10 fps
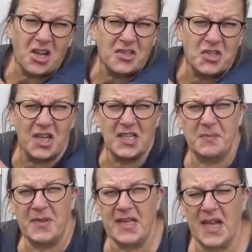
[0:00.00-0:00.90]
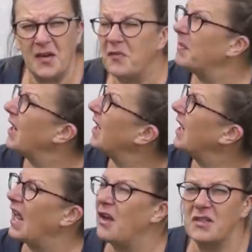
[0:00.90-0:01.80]
just trying to peek out from
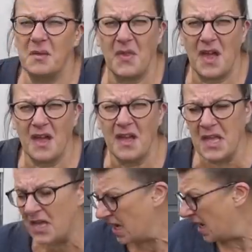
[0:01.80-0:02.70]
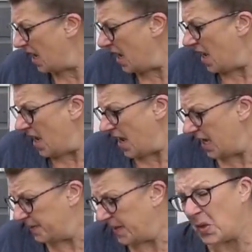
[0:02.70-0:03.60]
behind clouds up there.
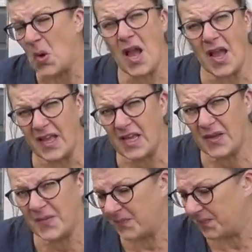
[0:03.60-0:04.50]
It's been grey.